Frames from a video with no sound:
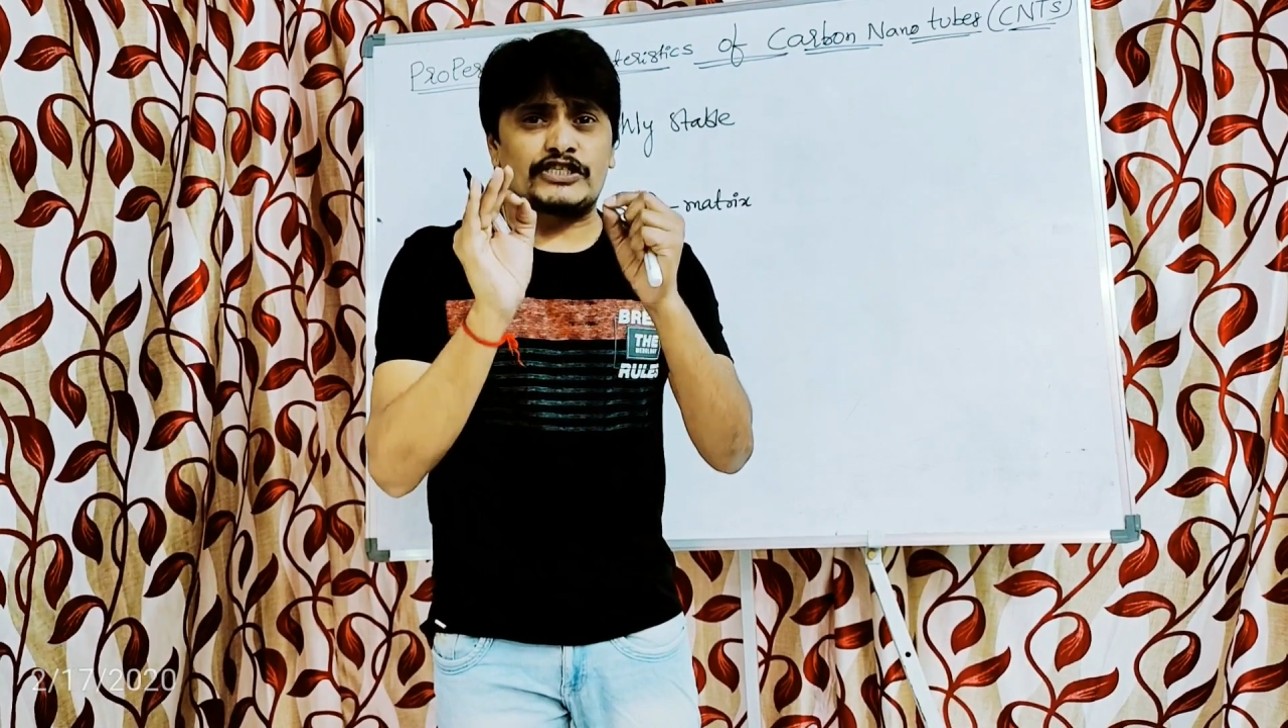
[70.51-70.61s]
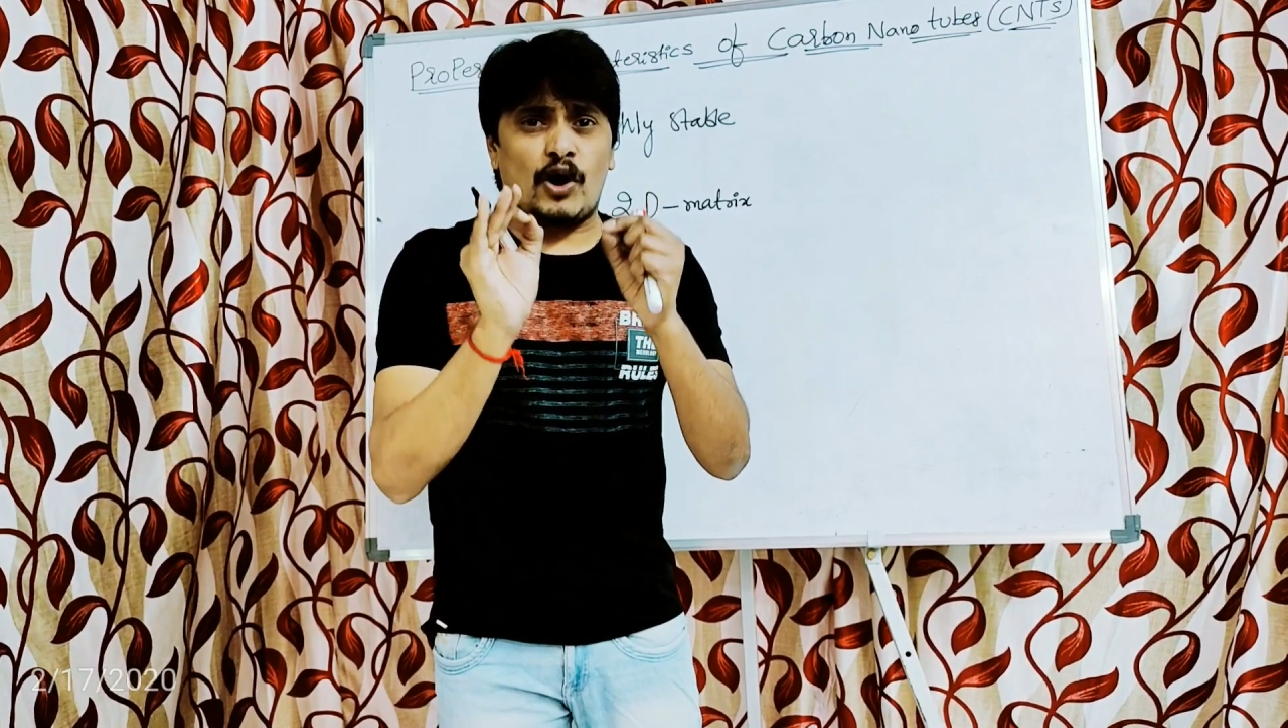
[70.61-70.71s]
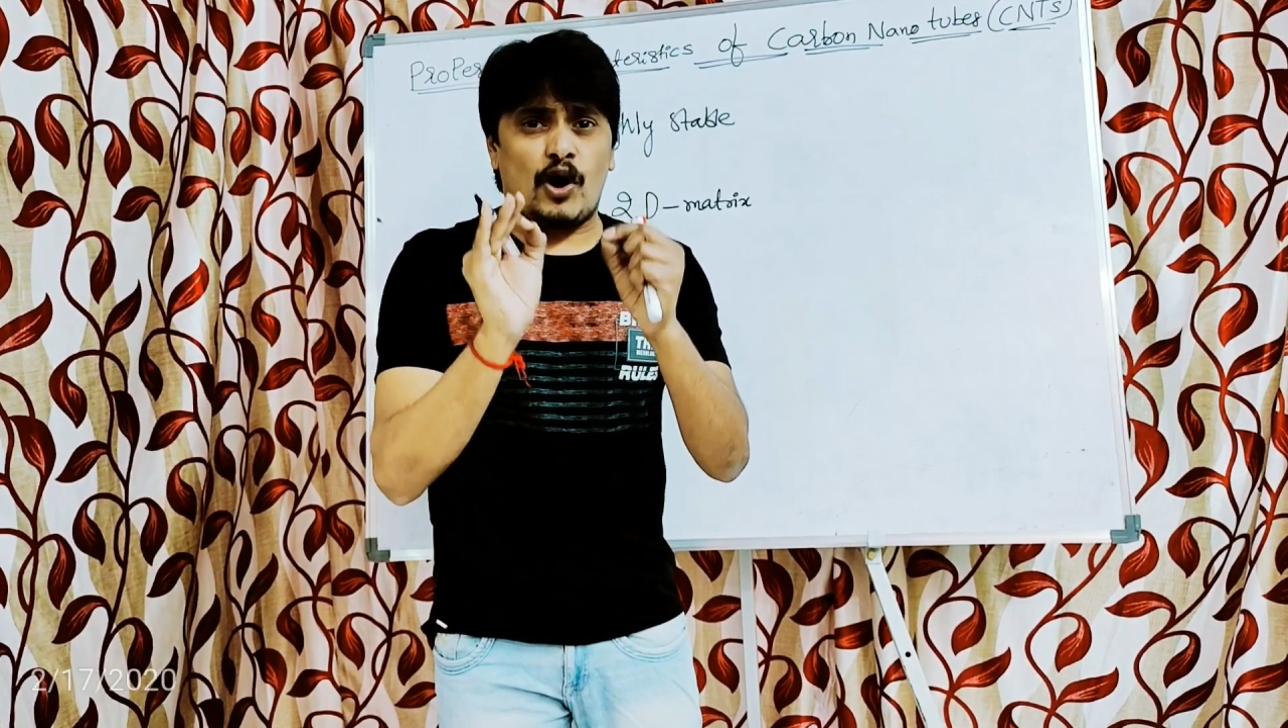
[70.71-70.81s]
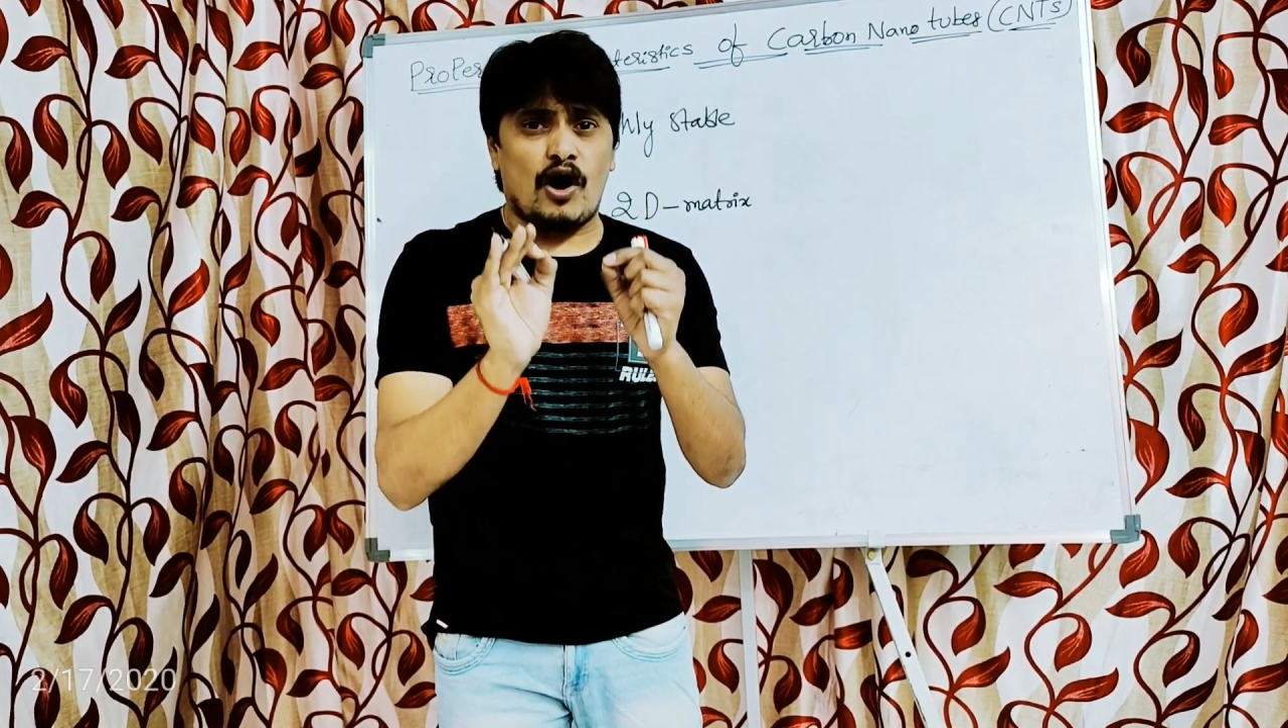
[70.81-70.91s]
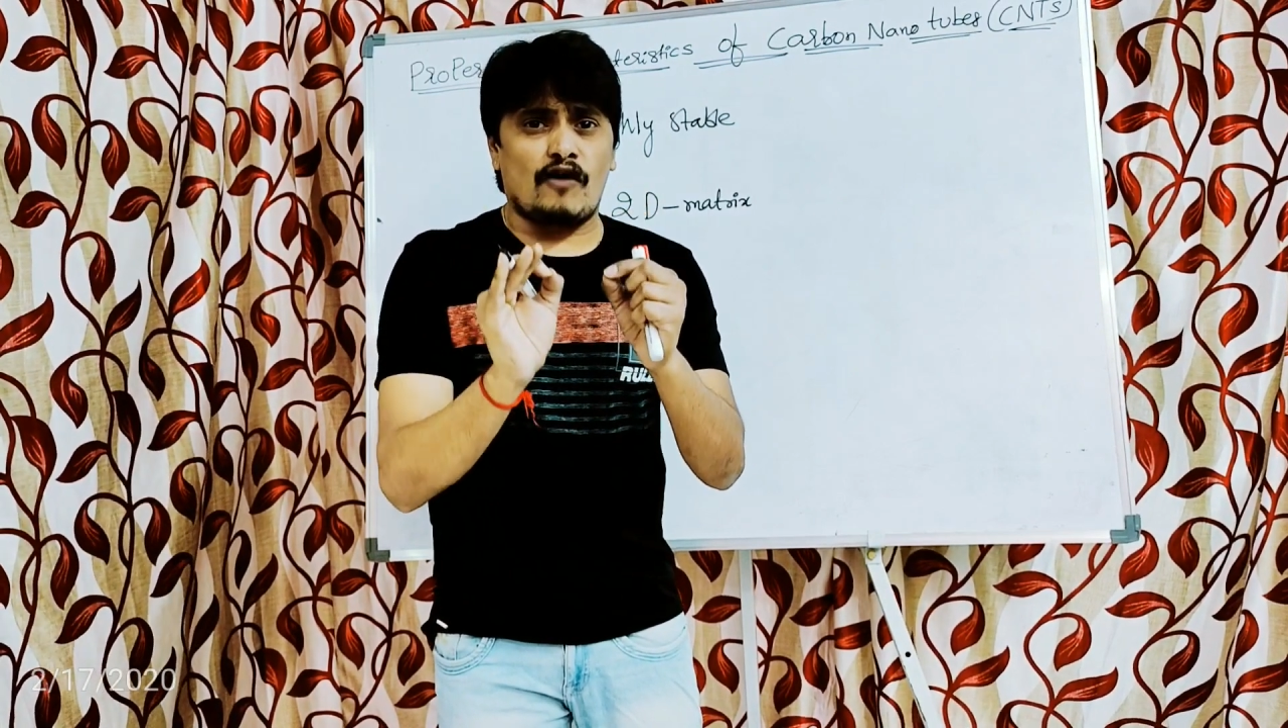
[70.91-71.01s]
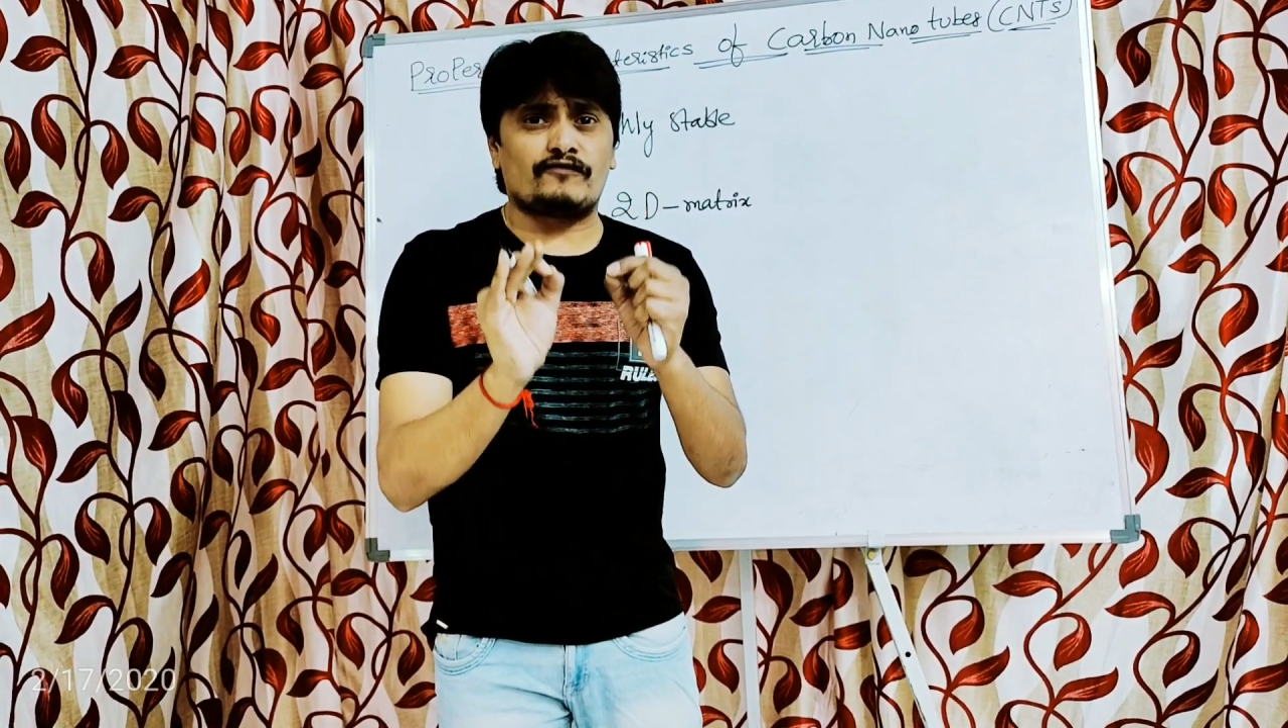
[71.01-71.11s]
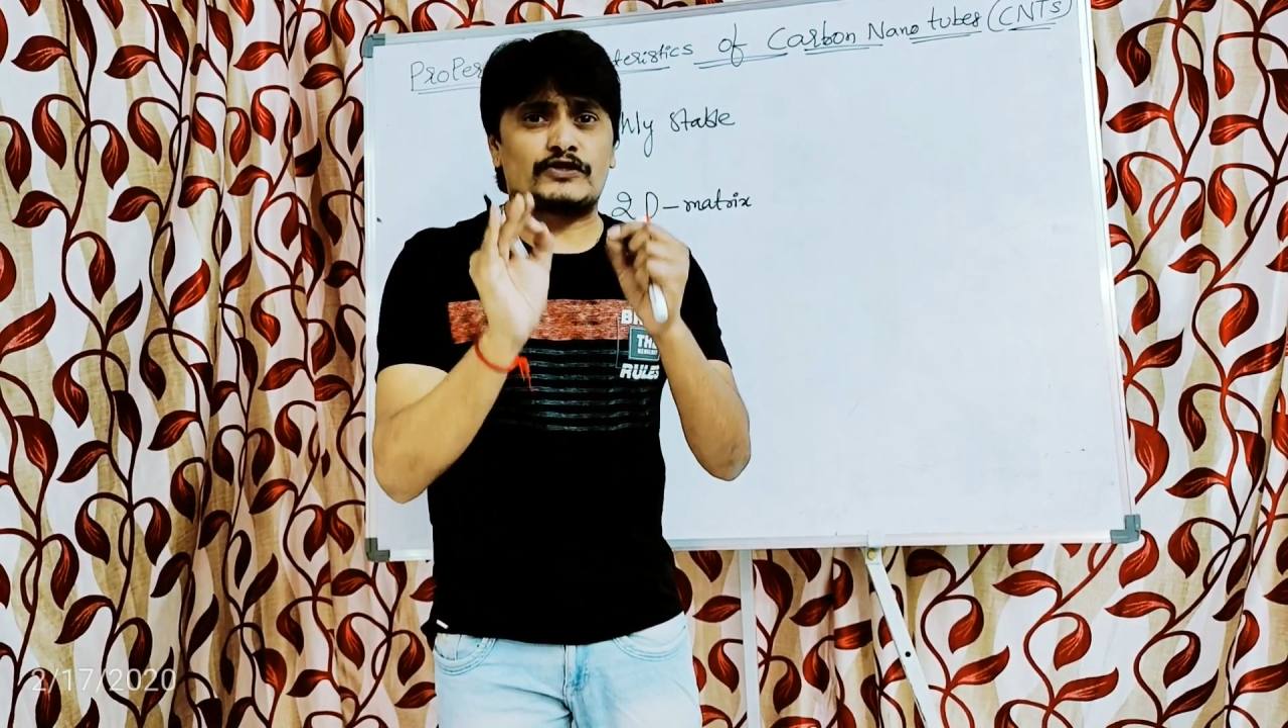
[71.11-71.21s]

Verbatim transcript: of